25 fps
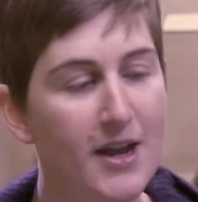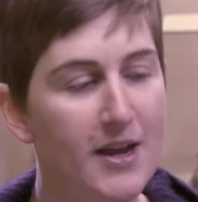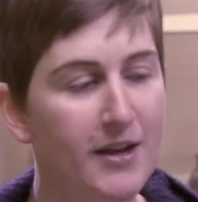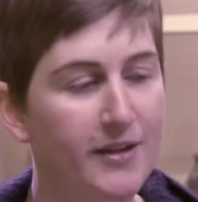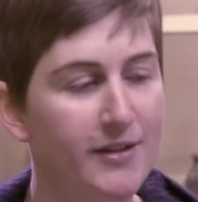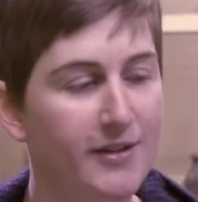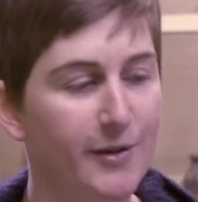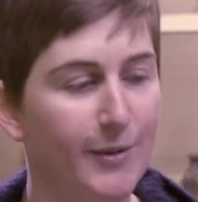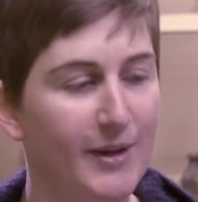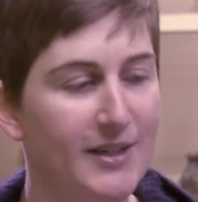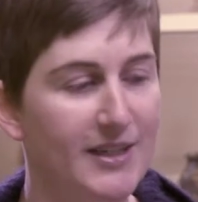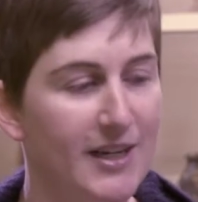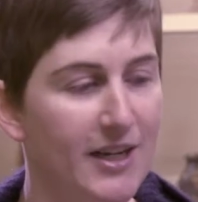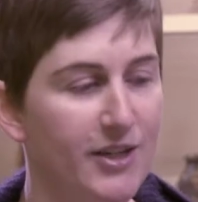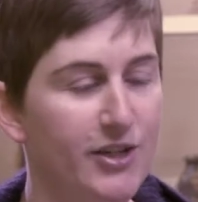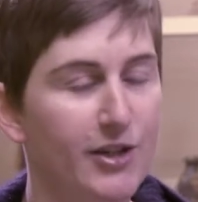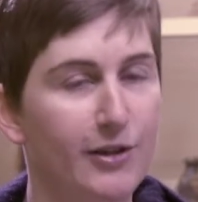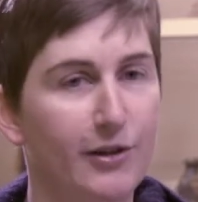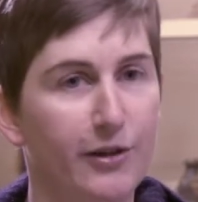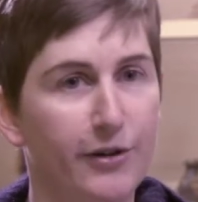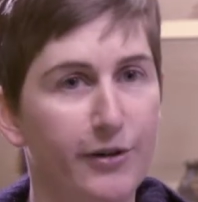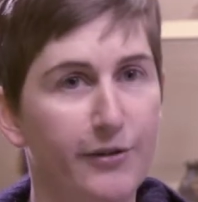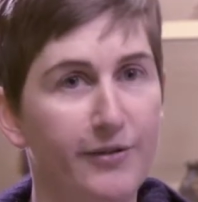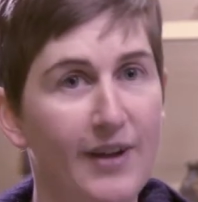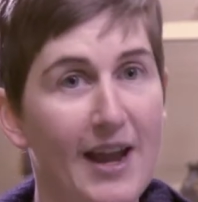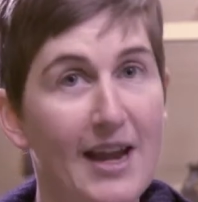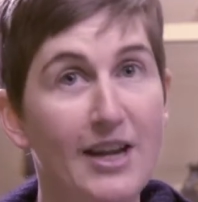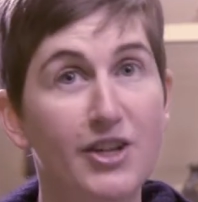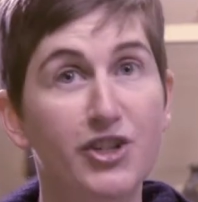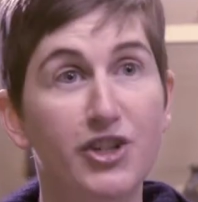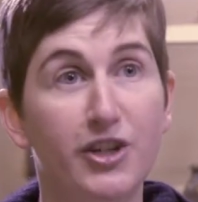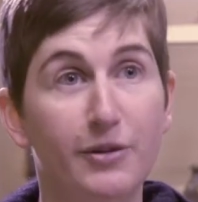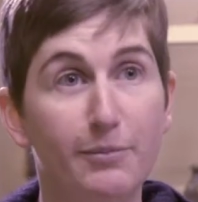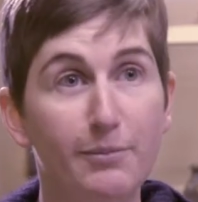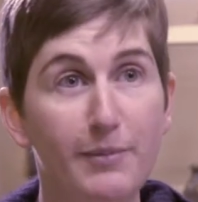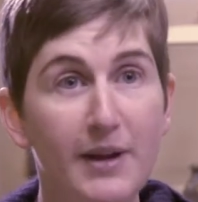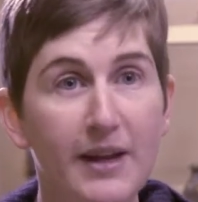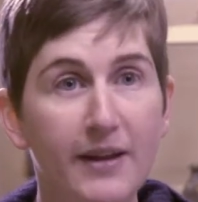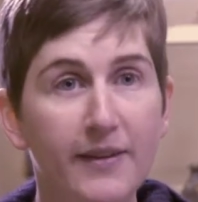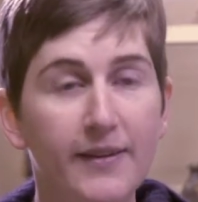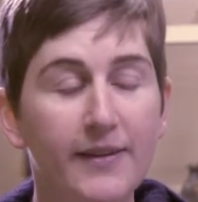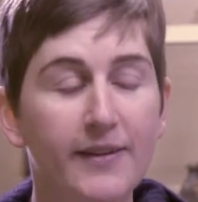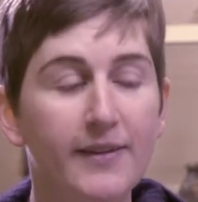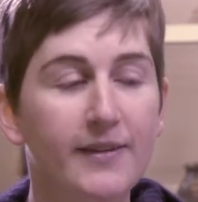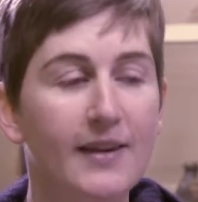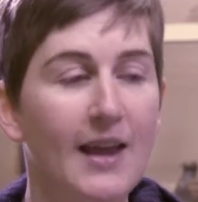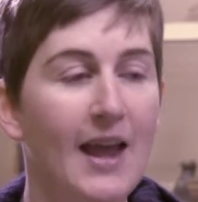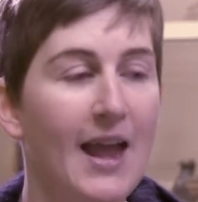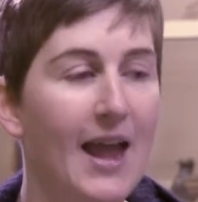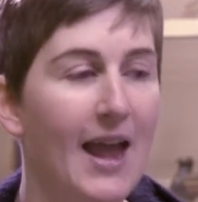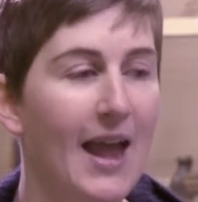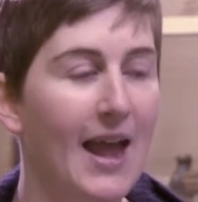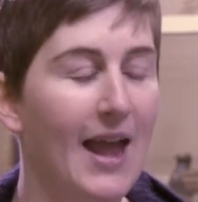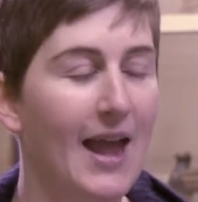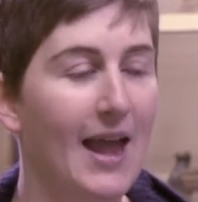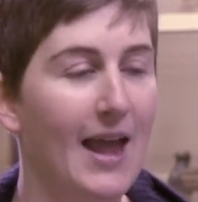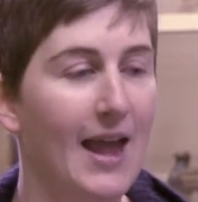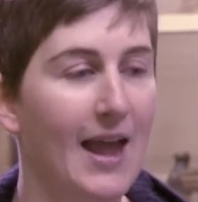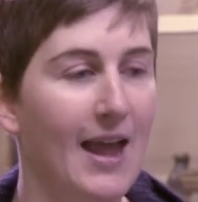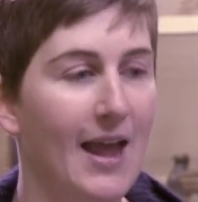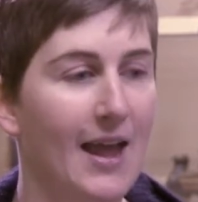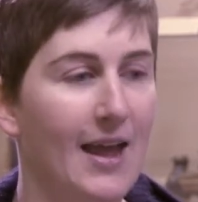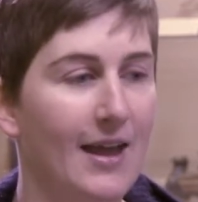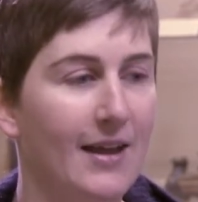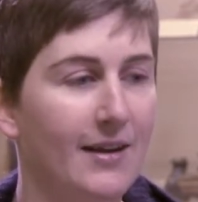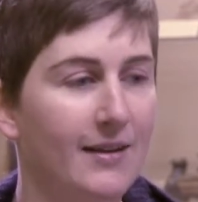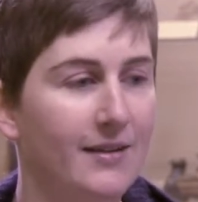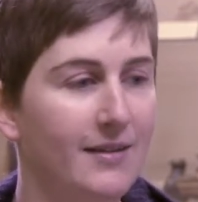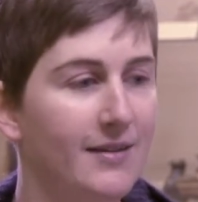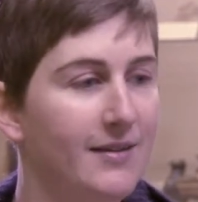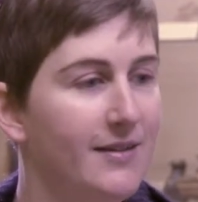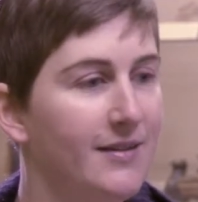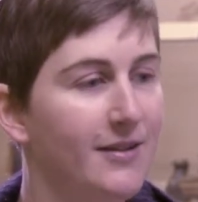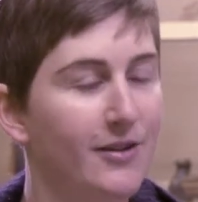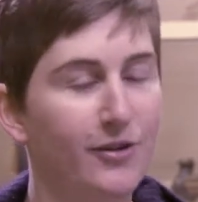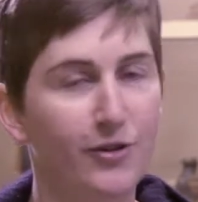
So I teach a lot of ancient myths and,